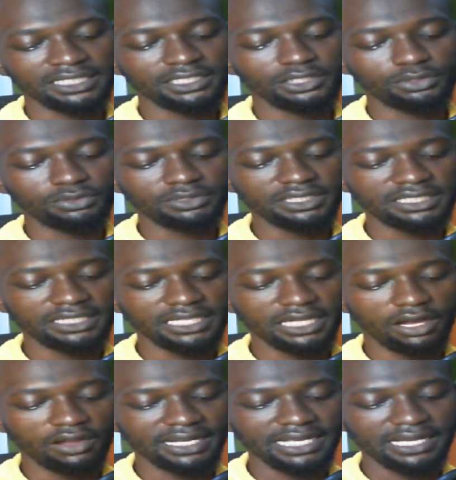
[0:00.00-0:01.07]
during the
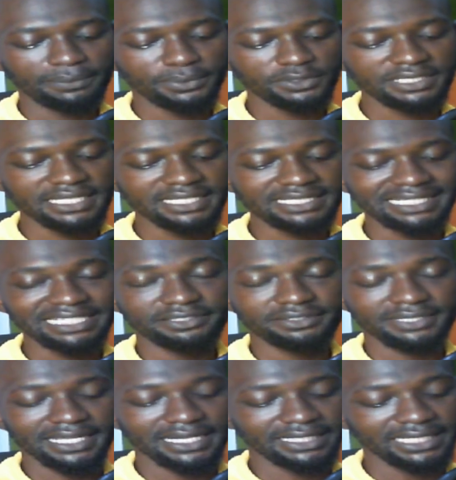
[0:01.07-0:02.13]
hunger protest in
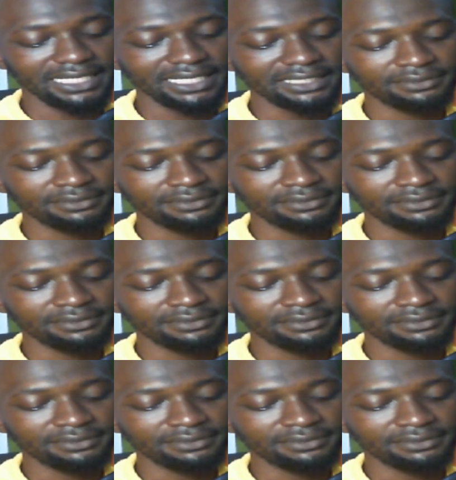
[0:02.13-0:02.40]
Zaria.